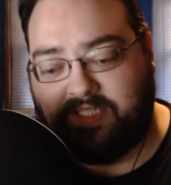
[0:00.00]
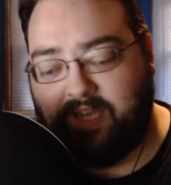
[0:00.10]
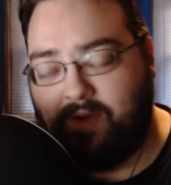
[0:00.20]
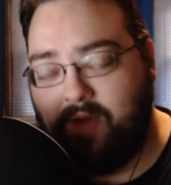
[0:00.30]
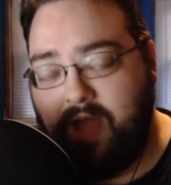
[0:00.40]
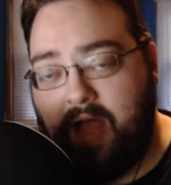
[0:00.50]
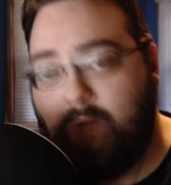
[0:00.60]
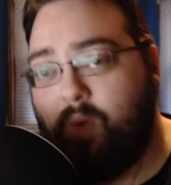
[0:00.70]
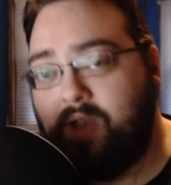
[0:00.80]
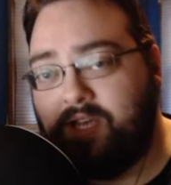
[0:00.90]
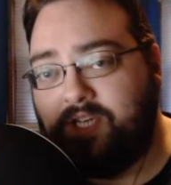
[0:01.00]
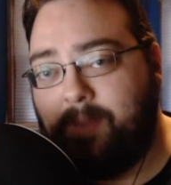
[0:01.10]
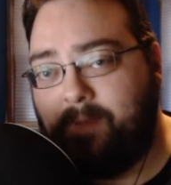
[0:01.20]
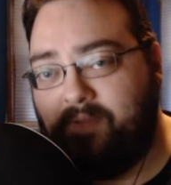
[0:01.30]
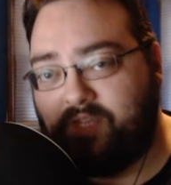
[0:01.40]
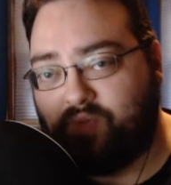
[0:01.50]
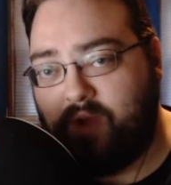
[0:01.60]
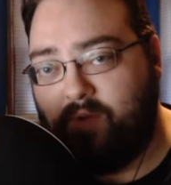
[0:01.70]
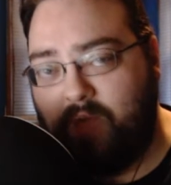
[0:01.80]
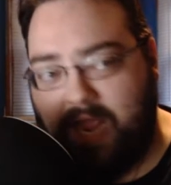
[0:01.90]
So I wanted to jump on this
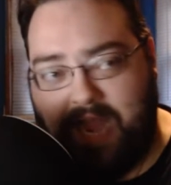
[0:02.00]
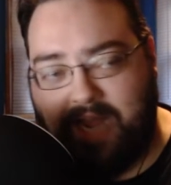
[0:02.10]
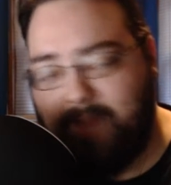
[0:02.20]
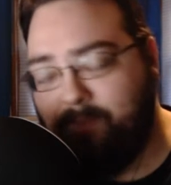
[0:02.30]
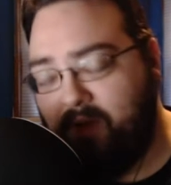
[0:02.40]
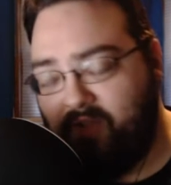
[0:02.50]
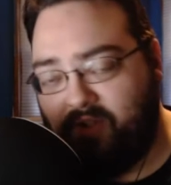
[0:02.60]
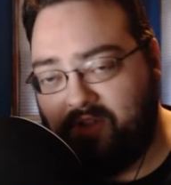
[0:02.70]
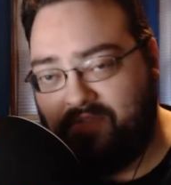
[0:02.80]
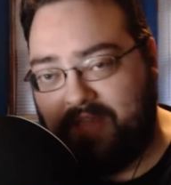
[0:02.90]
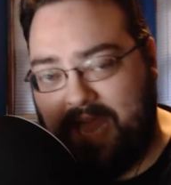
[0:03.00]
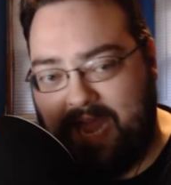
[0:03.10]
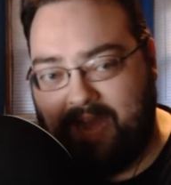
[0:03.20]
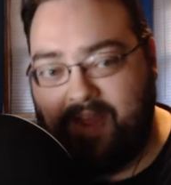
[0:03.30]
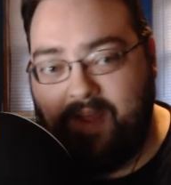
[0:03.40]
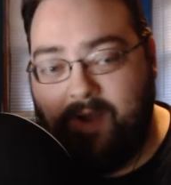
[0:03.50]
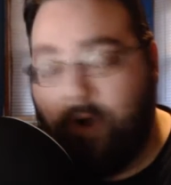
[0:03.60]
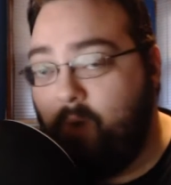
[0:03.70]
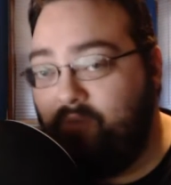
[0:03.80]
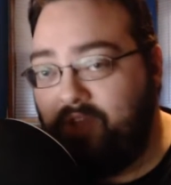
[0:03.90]
right away. I didn't bother to look for the hat.
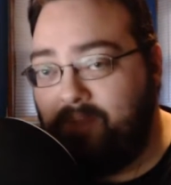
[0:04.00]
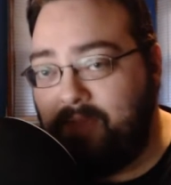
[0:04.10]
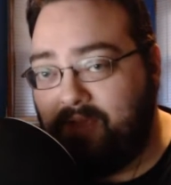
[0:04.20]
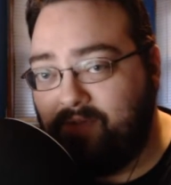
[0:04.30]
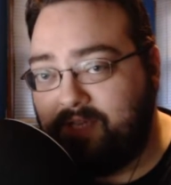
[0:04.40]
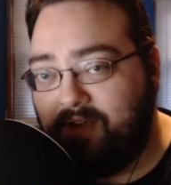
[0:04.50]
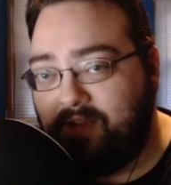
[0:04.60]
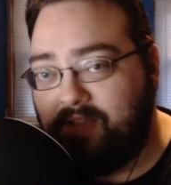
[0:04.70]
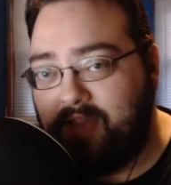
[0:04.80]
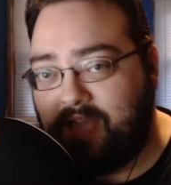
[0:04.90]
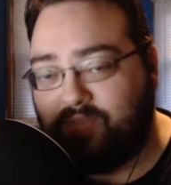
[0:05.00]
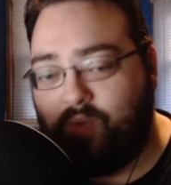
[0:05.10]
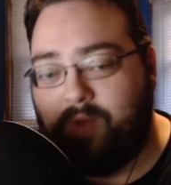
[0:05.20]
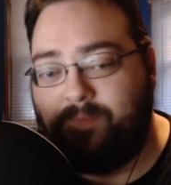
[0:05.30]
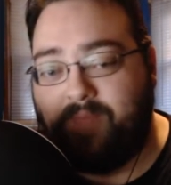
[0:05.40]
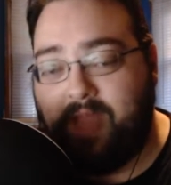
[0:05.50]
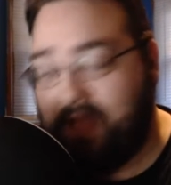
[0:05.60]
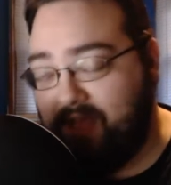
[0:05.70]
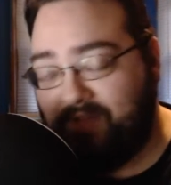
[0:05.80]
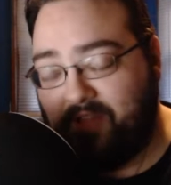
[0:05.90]
Hopefully it'll make a return in the next one.
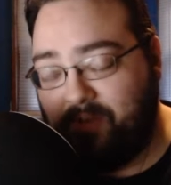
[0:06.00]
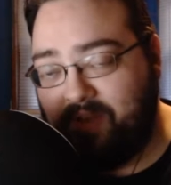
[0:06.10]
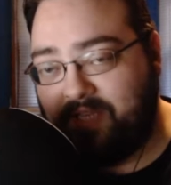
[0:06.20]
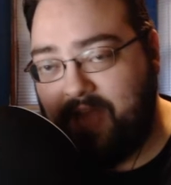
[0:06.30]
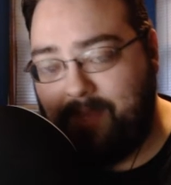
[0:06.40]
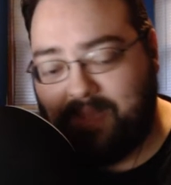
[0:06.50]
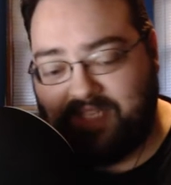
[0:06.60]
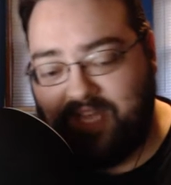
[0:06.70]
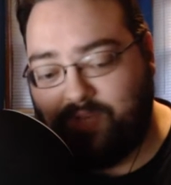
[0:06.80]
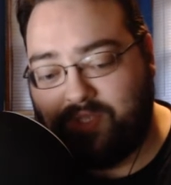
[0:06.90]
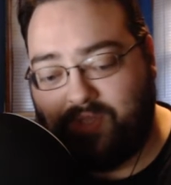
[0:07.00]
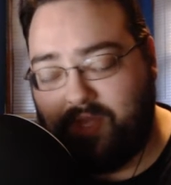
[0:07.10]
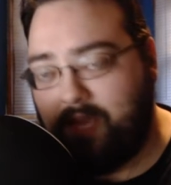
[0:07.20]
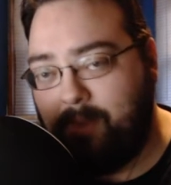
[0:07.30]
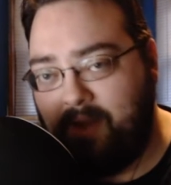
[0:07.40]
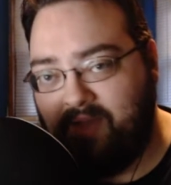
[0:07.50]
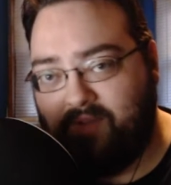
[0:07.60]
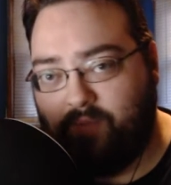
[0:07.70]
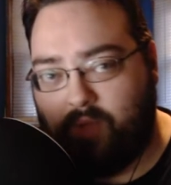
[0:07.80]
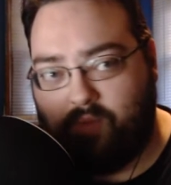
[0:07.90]
I'll have a little bit of time because these ones only come out
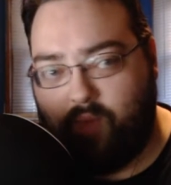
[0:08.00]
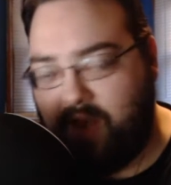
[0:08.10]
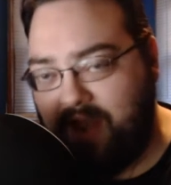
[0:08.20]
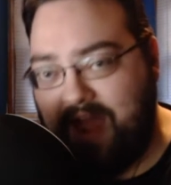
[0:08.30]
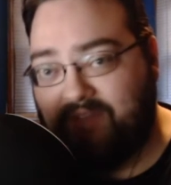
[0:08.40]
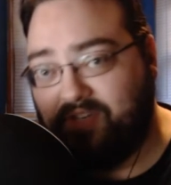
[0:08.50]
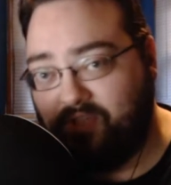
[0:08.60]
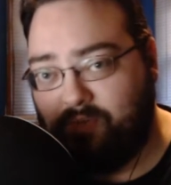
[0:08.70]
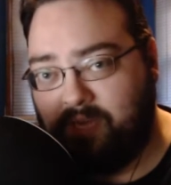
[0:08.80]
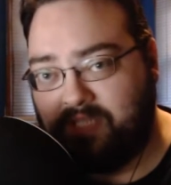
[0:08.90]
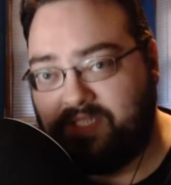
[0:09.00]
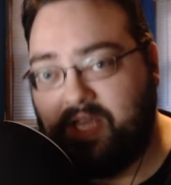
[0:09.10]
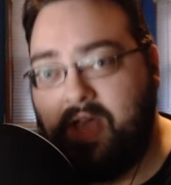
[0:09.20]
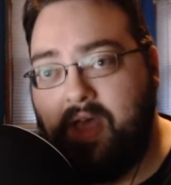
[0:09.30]
every like 1.5 to 2 months.